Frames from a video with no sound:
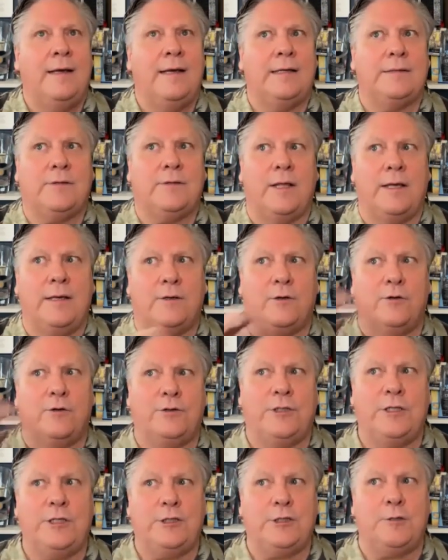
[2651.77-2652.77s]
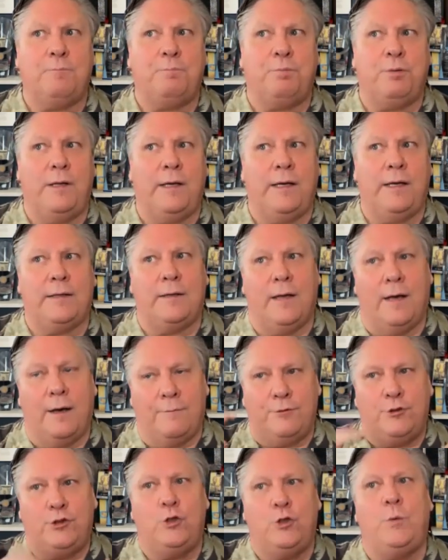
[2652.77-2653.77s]
it's like your discipline
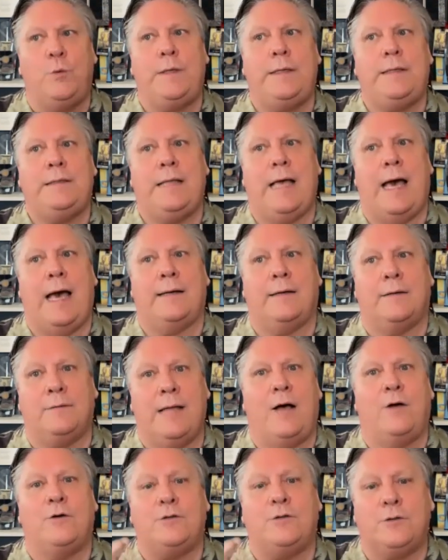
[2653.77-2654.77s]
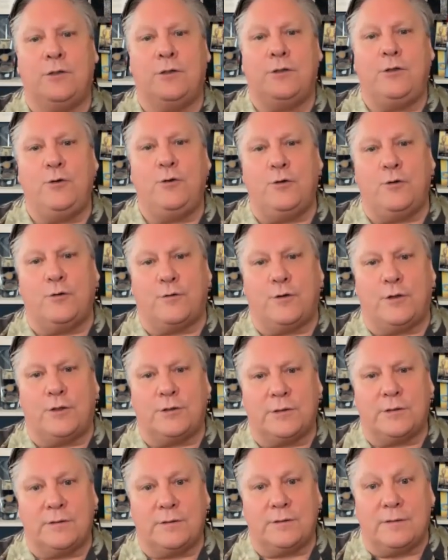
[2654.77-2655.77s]
of doing that allows the
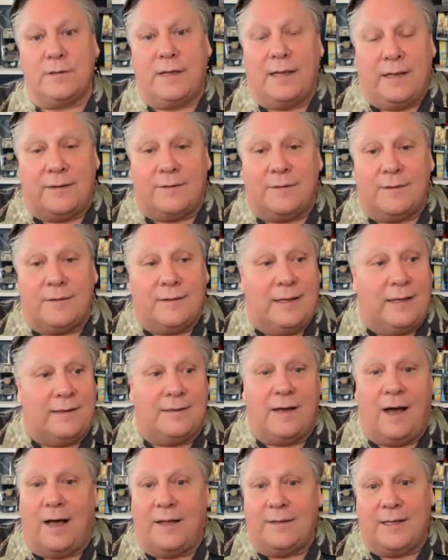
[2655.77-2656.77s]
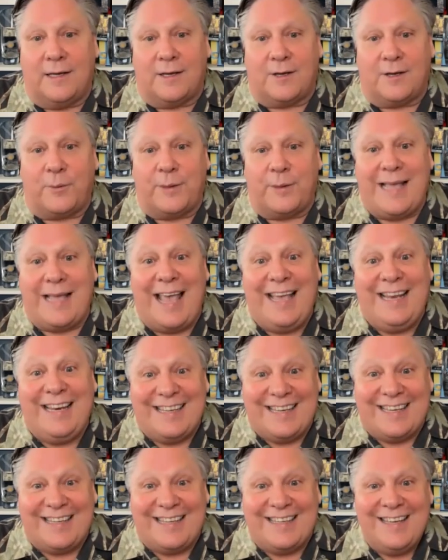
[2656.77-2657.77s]
universe and God that
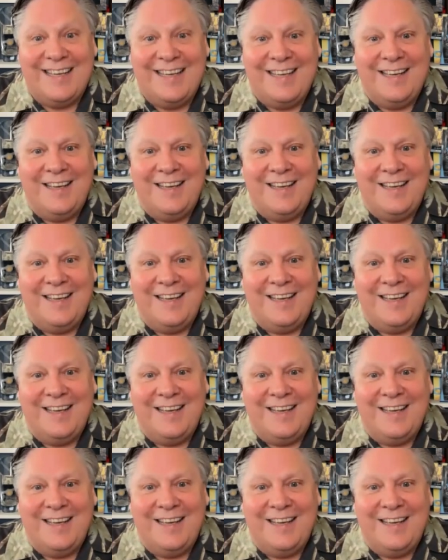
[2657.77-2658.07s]
created it